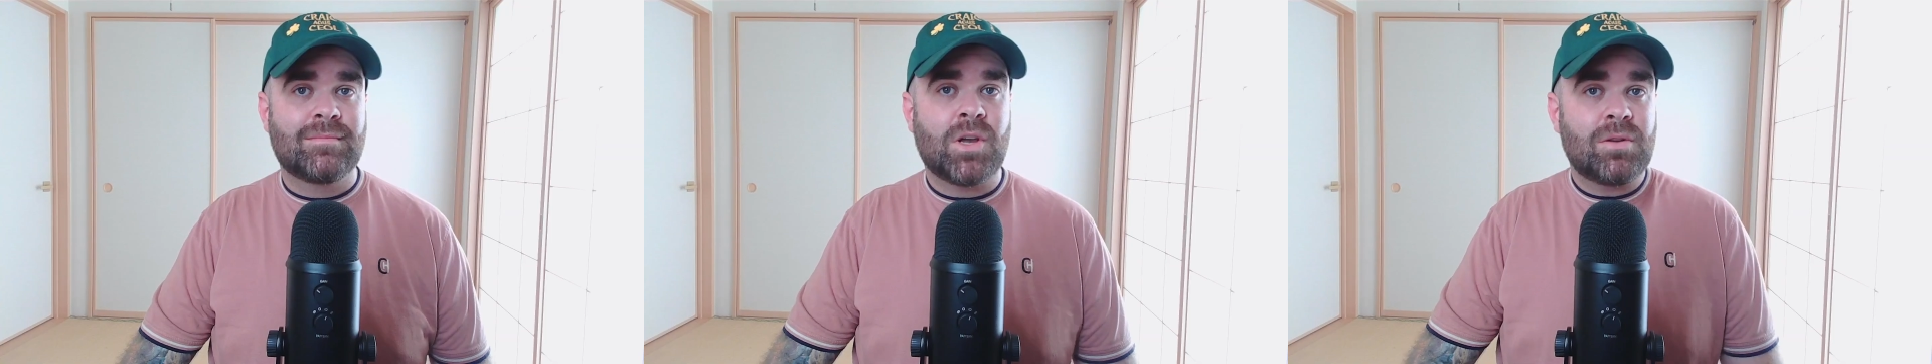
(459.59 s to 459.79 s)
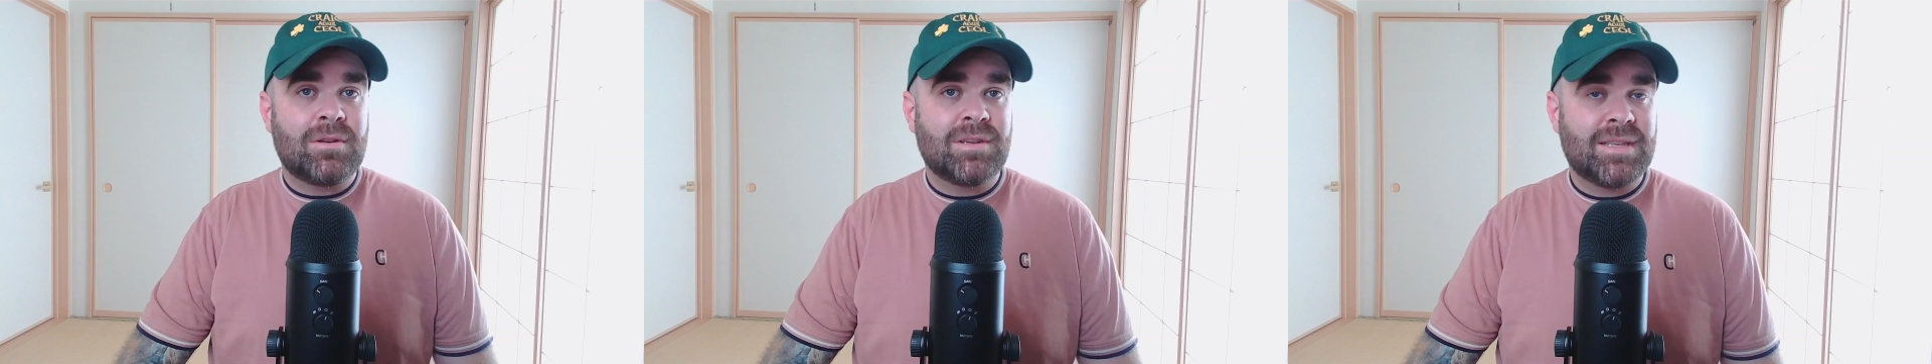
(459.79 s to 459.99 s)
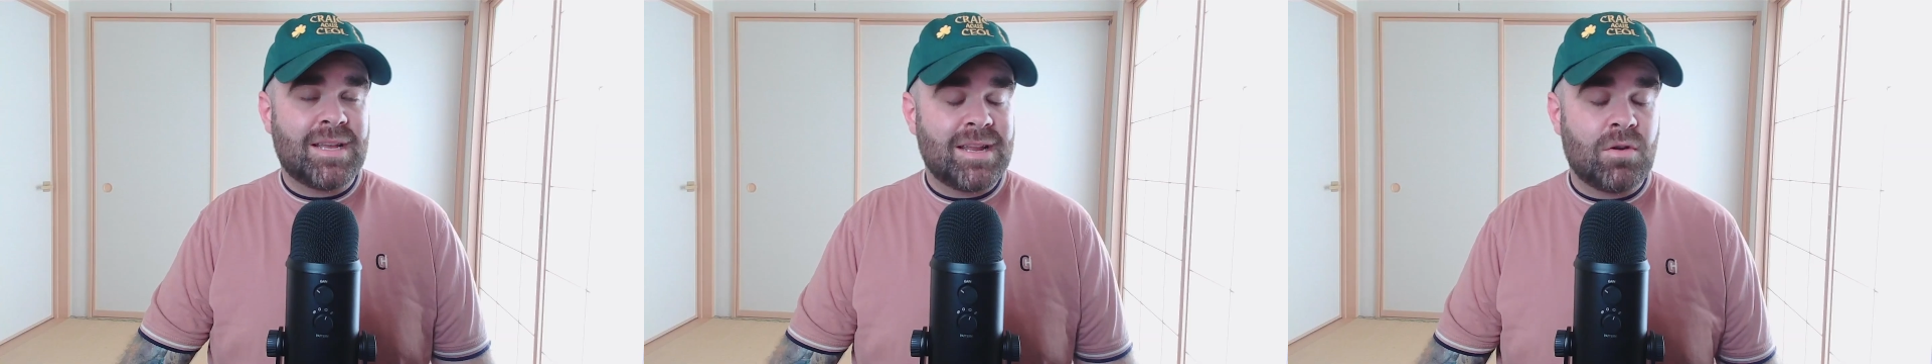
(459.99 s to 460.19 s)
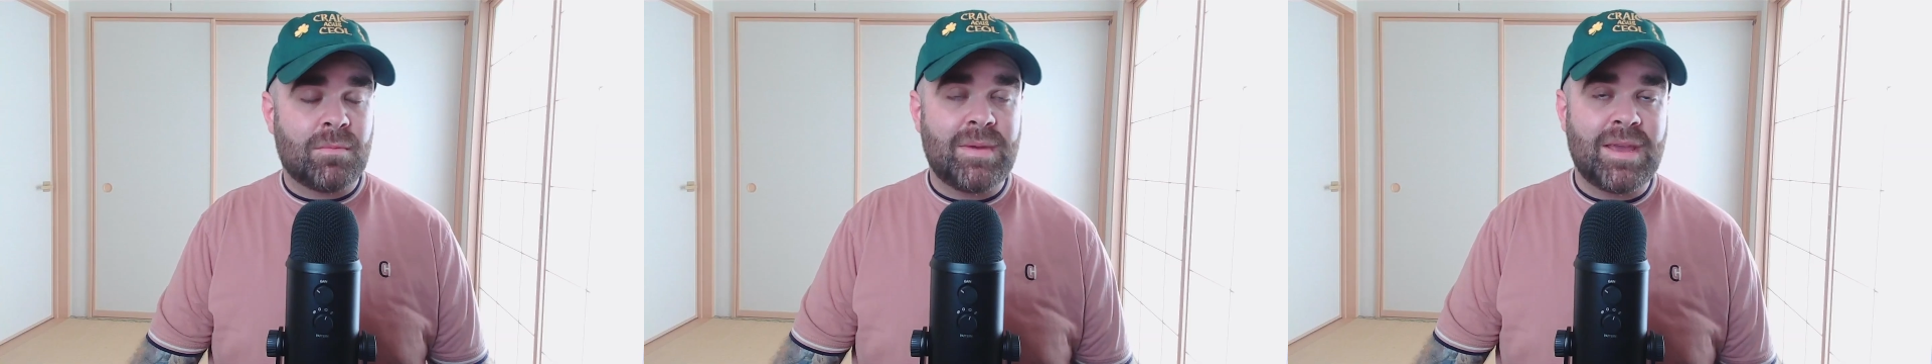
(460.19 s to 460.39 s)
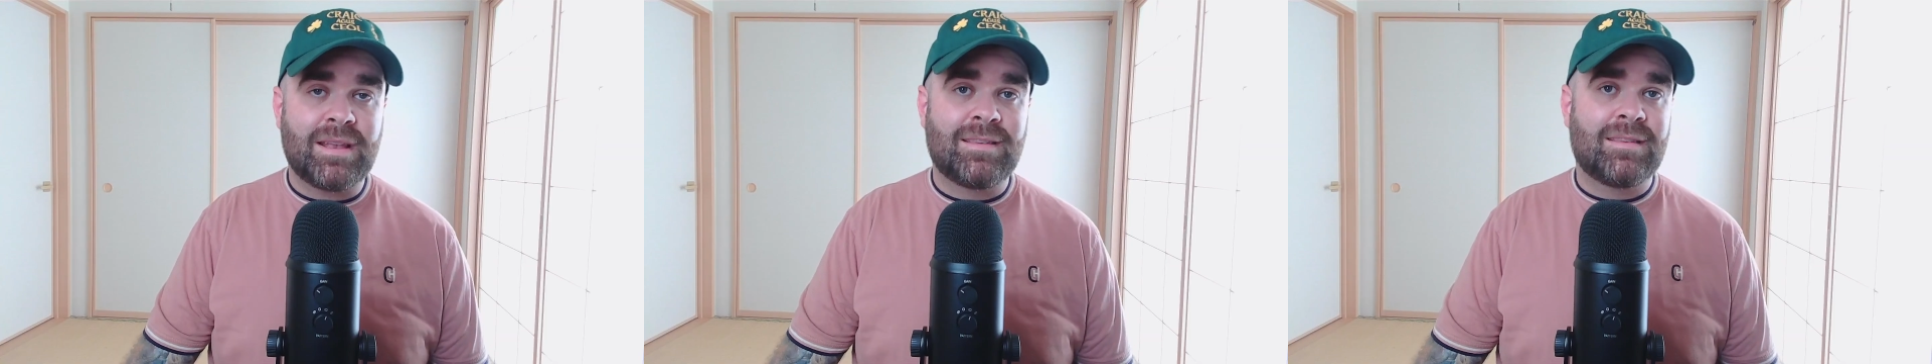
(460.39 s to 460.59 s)
Understanding what
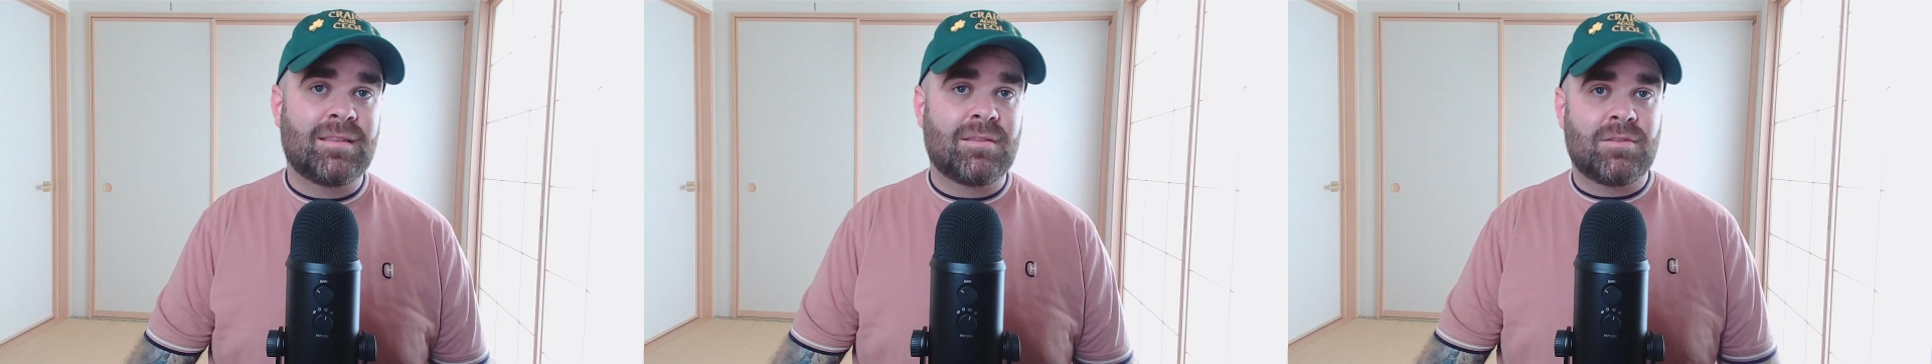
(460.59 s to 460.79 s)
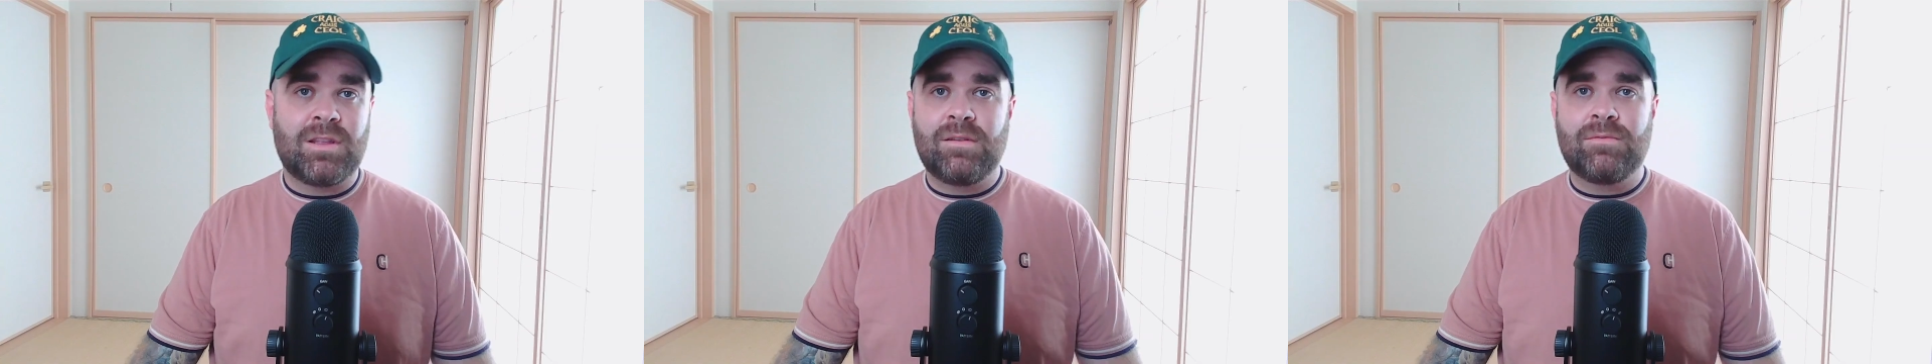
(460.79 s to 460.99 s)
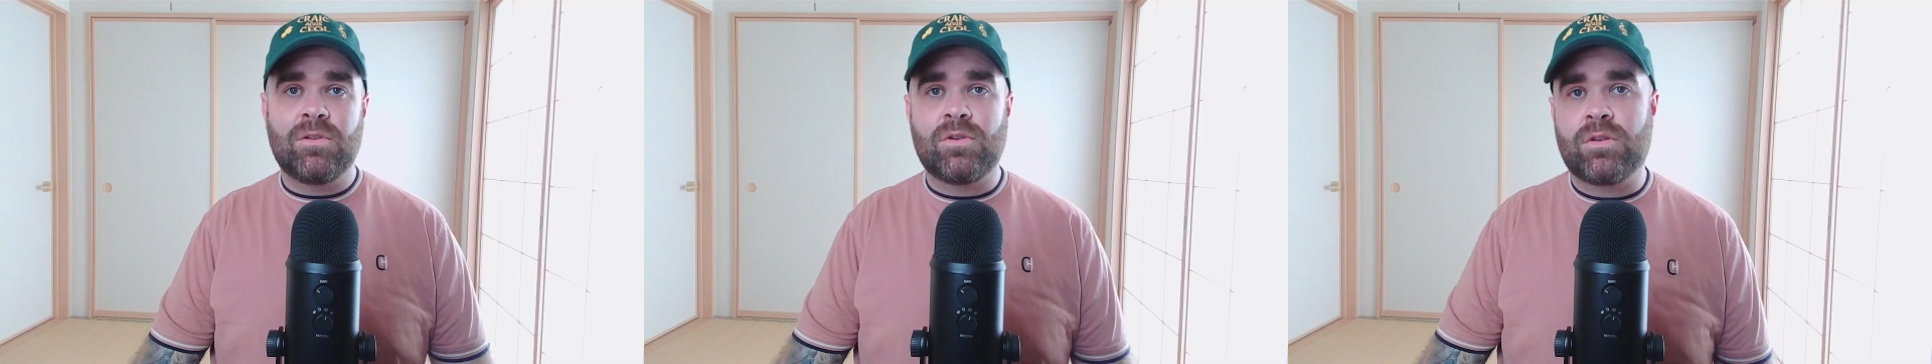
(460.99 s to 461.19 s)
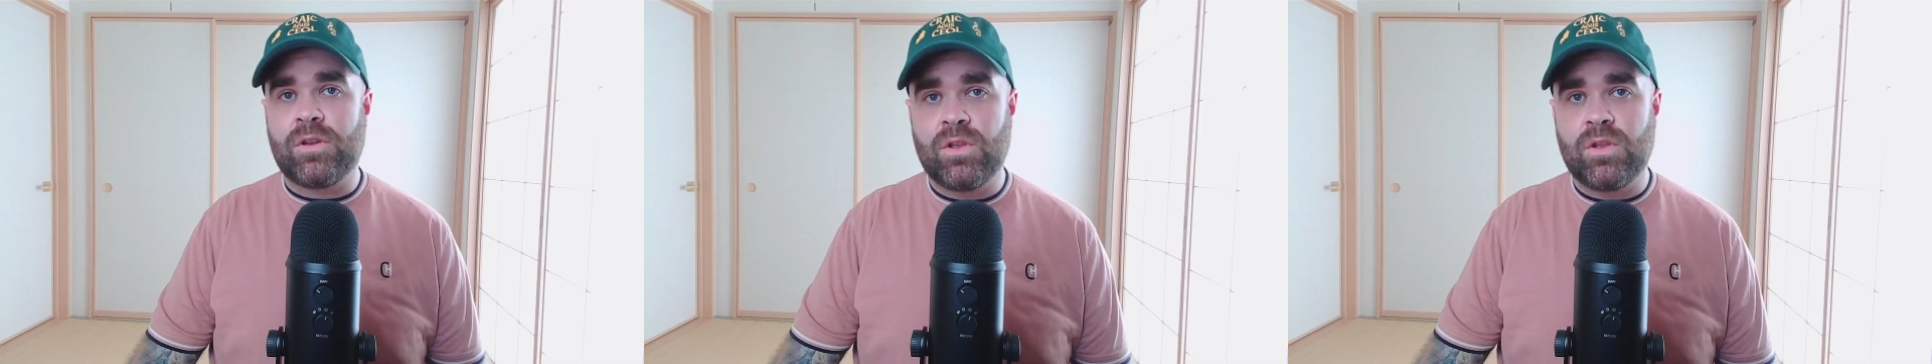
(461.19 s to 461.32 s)
makes Sliabh Luachra